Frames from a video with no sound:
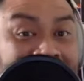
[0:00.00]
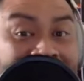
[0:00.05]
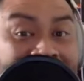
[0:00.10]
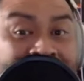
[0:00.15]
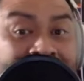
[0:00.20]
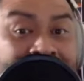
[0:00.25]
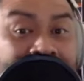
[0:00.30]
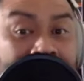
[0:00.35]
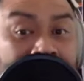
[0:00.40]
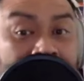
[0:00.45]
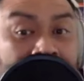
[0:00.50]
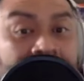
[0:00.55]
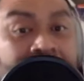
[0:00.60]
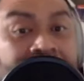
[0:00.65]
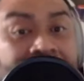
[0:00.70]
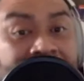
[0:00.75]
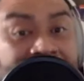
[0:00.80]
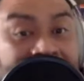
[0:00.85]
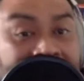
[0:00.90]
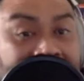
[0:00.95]
this in the dark.
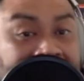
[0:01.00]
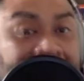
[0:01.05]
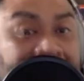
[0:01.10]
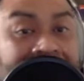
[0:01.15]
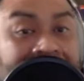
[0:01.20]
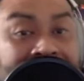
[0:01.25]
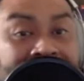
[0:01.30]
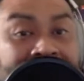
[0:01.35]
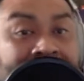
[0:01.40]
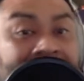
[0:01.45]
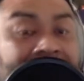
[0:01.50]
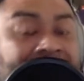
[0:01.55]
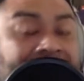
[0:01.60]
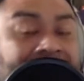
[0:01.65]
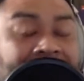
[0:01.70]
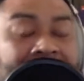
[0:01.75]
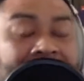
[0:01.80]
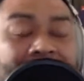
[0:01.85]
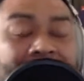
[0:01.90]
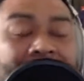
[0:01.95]
She's seeing
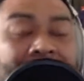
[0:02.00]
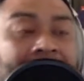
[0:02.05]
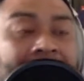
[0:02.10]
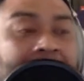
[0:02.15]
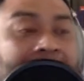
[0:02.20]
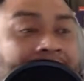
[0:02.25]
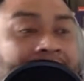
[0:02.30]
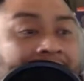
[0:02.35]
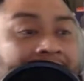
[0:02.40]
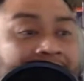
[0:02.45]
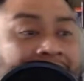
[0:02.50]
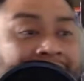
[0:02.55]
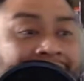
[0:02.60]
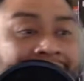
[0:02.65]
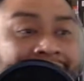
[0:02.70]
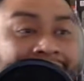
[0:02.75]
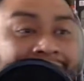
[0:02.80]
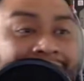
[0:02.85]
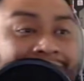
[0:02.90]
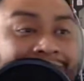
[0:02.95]
this,
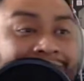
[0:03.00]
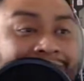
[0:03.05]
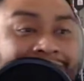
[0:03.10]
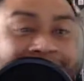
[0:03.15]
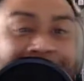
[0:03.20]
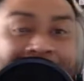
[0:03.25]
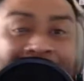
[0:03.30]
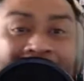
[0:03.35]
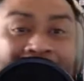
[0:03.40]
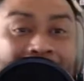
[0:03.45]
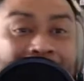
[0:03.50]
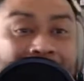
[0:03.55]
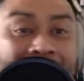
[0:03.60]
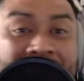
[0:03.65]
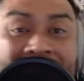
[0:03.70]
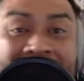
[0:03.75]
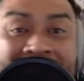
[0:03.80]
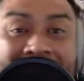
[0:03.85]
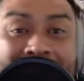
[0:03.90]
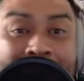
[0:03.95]
and
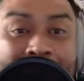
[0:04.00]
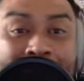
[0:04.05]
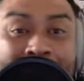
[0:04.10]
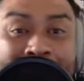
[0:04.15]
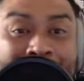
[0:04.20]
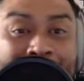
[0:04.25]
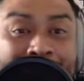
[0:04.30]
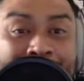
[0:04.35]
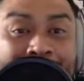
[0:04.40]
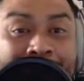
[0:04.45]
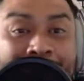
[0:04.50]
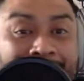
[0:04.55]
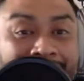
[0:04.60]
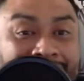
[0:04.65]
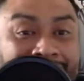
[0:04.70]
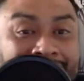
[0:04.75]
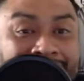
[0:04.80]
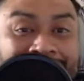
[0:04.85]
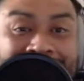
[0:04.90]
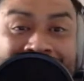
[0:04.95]
she's saying, "What do I do?
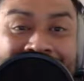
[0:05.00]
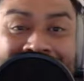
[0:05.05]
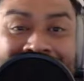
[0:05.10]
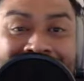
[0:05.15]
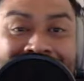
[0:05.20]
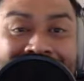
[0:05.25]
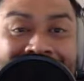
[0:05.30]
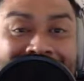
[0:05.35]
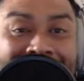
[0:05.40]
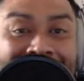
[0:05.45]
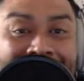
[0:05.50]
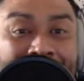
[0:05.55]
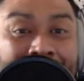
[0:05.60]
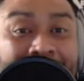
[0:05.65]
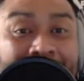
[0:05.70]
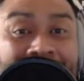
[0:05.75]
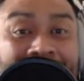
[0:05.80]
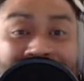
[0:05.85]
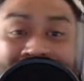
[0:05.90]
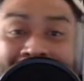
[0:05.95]
Run?
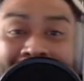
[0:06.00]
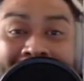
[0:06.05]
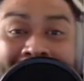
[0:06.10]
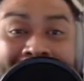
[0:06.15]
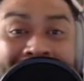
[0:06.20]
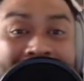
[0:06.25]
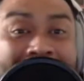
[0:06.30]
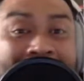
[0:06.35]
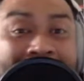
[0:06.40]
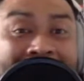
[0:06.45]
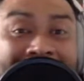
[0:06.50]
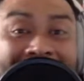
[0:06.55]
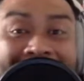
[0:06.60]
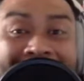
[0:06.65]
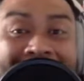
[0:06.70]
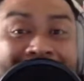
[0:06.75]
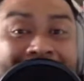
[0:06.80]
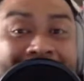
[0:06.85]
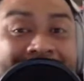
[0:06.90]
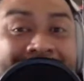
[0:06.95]
You can't
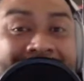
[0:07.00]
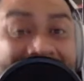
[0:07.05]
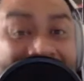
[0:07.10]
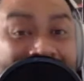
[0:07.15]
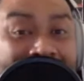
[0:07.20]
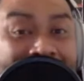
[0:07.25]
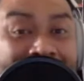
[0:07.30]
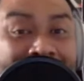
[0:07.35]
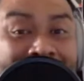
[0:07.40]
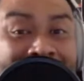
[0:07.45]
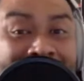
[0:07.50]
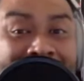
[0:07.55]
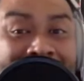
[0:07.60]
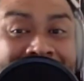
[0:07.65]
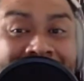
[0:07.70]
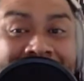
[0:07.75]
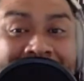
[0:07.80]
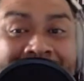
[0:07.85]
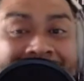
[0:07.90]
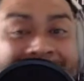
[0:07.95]
let them see you."
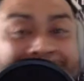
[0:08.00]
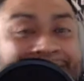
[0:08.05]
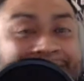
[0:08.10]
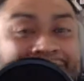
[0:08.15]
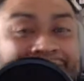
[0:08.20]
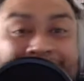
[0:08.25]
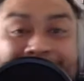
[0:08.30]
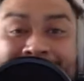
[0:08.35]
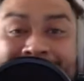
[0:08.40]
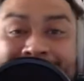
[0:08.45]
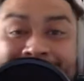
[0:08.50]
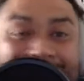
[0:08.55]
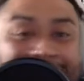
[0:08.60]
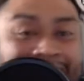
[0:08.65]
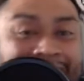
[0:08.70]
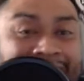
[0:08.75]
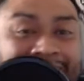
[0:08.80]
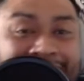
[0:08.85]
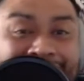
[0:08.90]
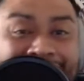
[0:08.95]
And it ends
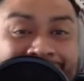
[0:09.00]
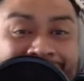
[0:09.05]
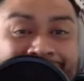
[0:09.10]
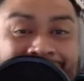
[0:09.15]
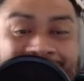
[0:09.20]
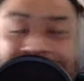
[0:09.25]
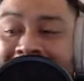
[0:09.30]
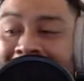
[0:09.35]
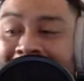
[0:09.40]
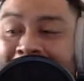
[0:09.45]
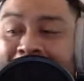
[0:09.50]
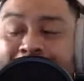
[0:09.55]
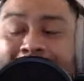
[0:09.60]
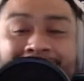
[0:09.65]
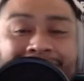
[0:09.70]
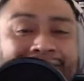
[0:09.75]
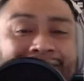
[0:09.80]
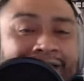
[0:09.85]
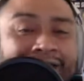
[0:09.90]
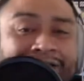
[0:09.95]
right there. So I mean,
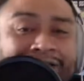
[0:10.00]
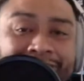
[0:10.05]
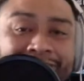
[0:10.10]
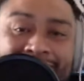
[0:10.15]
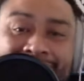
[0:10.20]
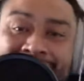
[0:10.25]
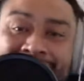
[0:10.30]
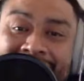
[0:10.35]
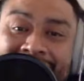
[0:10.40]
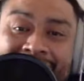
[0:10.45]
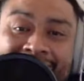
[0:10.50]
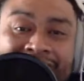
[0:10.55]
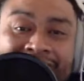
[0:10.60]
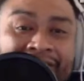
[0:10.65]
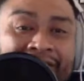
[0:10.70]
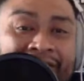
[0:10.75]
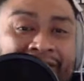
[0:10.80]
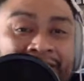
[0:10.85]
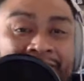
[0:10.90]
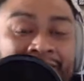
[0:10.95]
right there, you're getting the
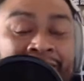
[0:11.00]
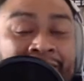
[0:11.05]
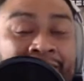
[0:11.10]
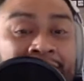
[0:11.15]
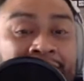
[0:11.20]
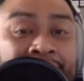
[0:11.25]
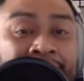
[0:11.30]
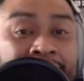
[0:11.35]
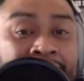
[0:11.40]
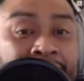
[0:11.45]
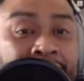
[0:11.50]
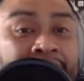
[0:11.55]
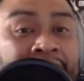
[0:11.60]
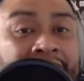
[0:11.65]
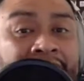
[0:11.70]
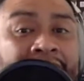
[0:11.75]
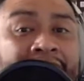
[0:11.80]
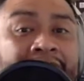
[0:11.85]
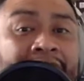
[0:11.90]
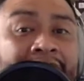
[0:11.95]
cliffhanger. You're
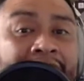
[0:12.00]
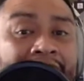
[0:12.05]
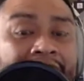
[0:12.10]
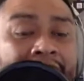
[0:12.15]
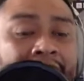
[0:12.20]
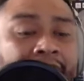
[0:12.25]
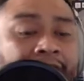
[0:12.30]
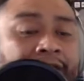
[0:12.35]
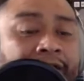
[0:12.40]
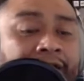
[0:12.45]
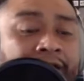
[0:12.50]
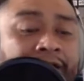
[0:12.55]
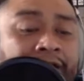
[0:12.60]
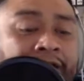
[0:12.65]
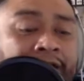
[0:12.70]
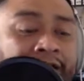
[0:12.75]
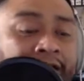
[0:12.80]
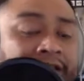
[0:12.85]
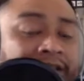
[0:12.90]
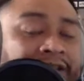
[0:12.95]
getting an
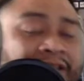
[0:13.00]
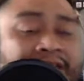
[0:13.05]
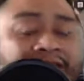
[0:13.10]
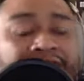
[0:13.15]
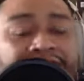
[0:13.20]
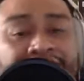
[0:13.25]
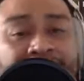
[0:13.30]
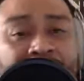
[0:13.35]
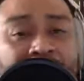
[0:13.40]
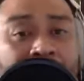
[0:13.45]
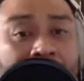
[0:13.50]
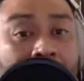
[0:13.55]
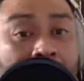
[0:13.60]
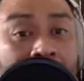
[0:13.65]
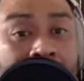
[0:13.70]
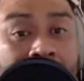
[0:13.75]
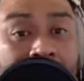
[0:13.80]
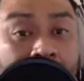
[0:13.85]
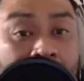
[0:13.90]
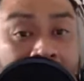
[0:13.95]
instance of
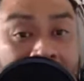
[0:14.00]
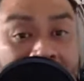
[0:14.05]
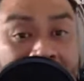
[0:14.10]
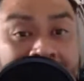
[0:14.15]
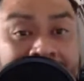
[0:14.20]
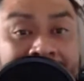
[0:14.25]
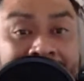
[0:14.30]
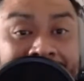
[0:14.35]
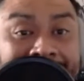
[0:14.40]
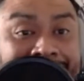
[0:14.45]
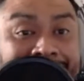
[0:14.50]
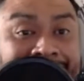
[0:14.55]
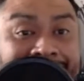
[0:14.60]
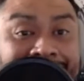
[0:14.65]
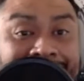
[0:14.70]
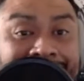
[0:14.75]
Joey witnessing,